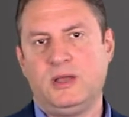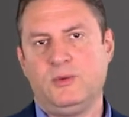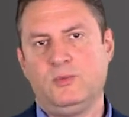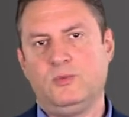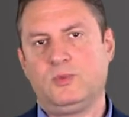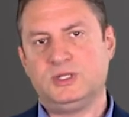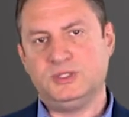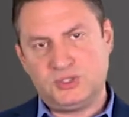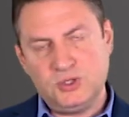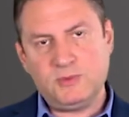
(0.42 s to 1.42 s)
and
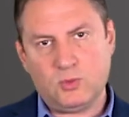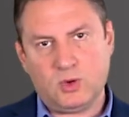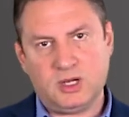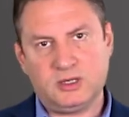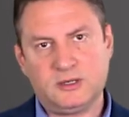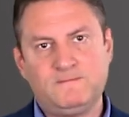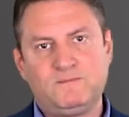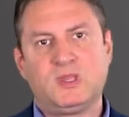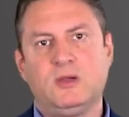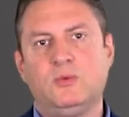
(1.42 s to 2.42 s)
consuming water,
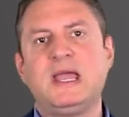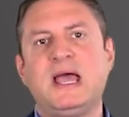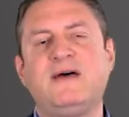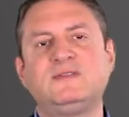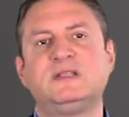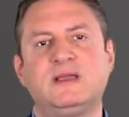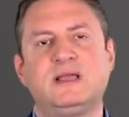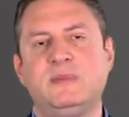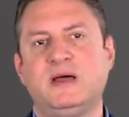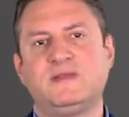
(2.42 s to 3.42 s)
we have to
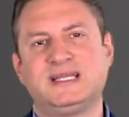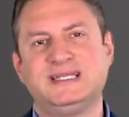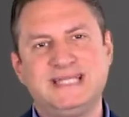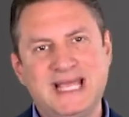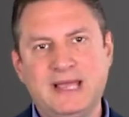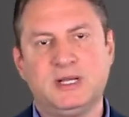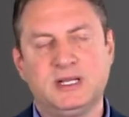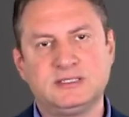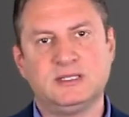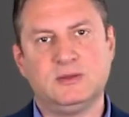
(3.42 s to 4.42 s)
think about the
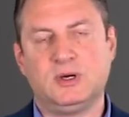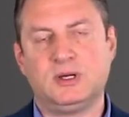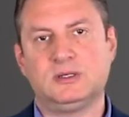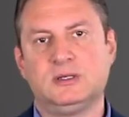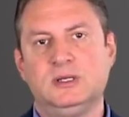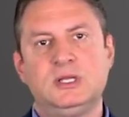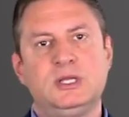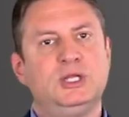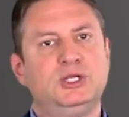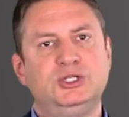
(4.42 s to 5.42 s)
contaminants in the water.
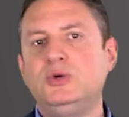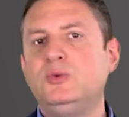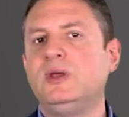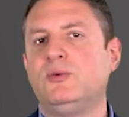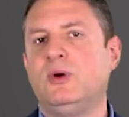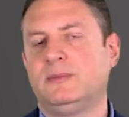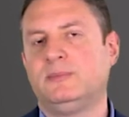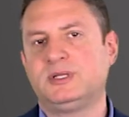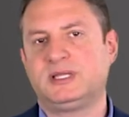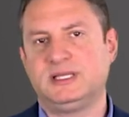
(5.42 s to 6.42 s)
Do we want to
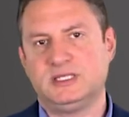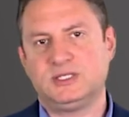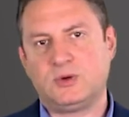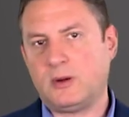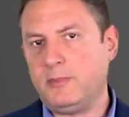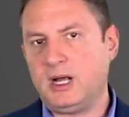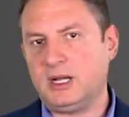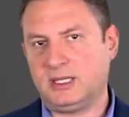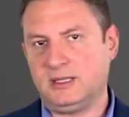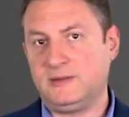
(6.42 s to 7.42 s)
put things into our
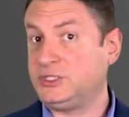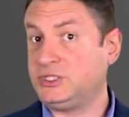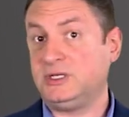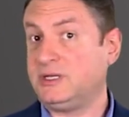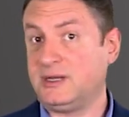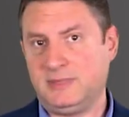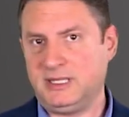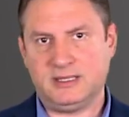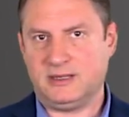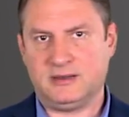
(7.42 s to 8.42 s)
body that shouldn't
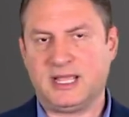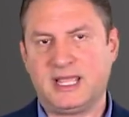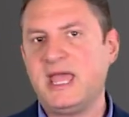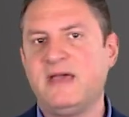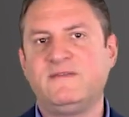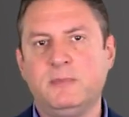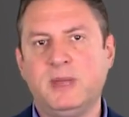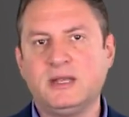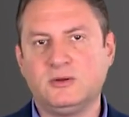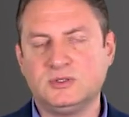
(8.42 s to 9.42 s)
be there, like heavy
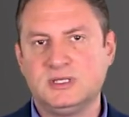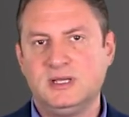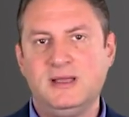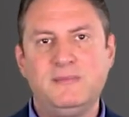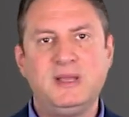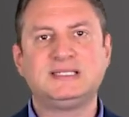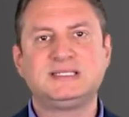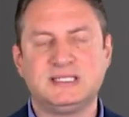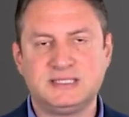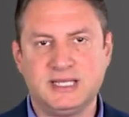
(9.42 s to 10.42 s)
metals,
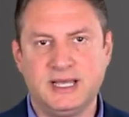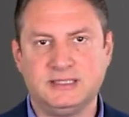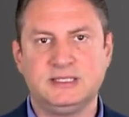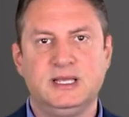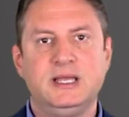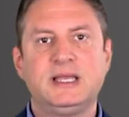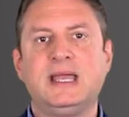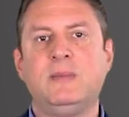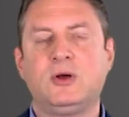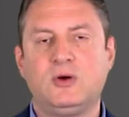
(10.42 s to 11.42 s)
pesticides,
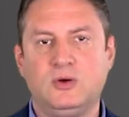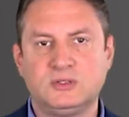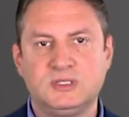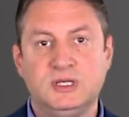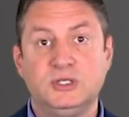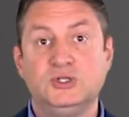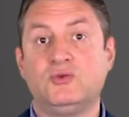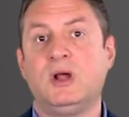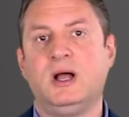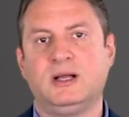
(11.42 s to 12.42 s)
chemicals,
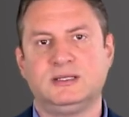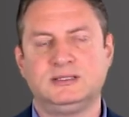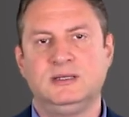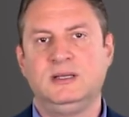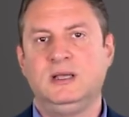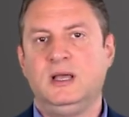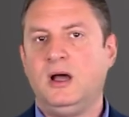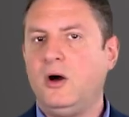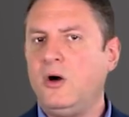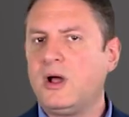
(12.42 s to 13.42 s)
drugs,
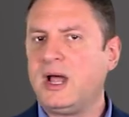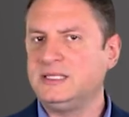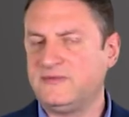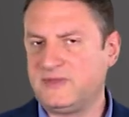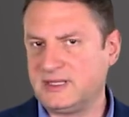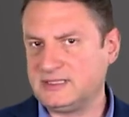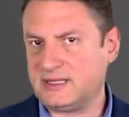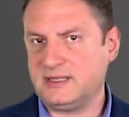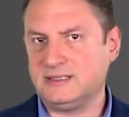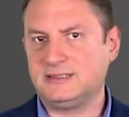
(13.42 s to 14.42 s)
all kinds of things
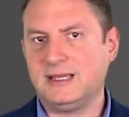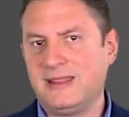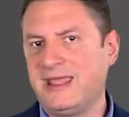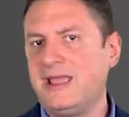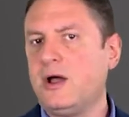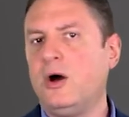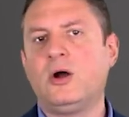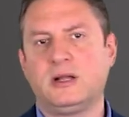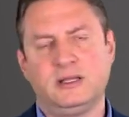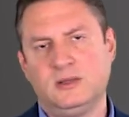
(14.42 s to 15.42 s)
like this? They
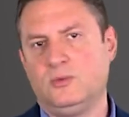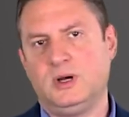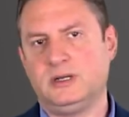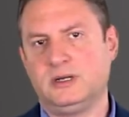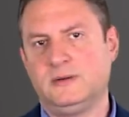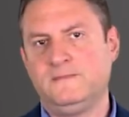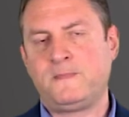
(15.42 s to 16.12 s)
are in the water.